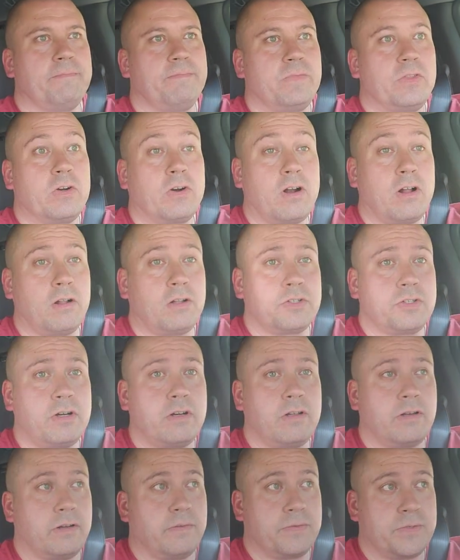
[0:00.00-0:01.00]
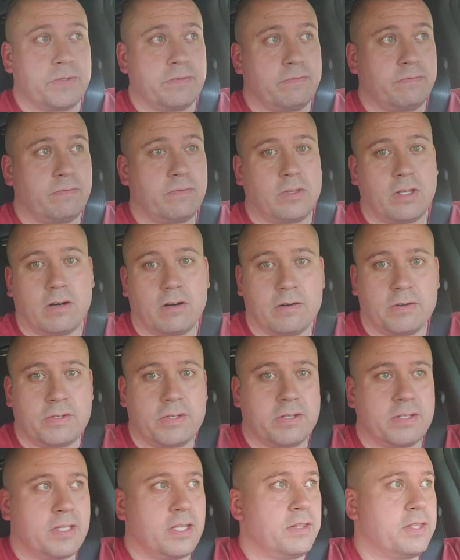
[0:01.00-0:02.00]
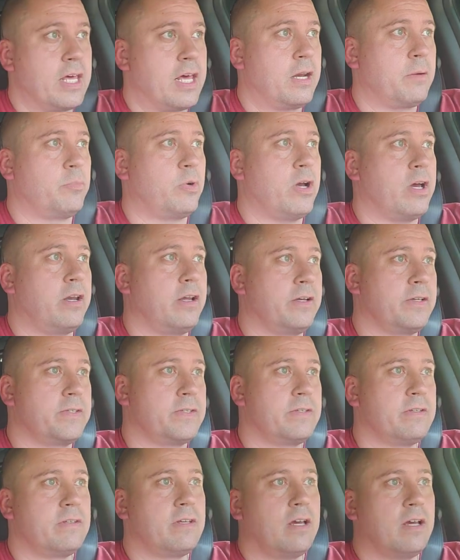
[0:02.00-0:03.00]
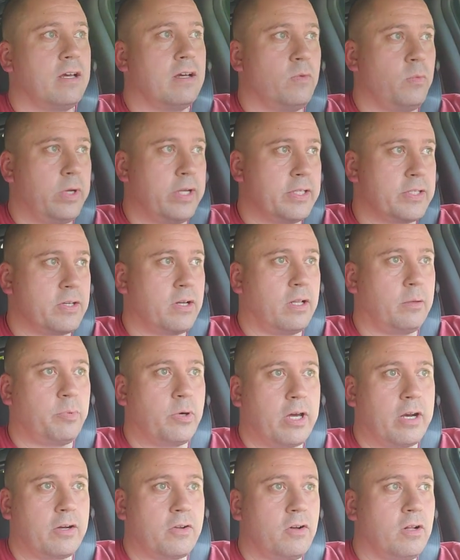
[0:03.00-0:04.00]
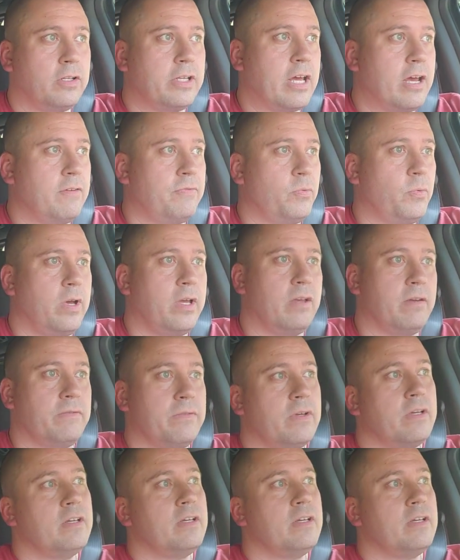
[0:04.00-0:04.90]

There are alternatives. There's synthetic products. We install a product called F-Wave.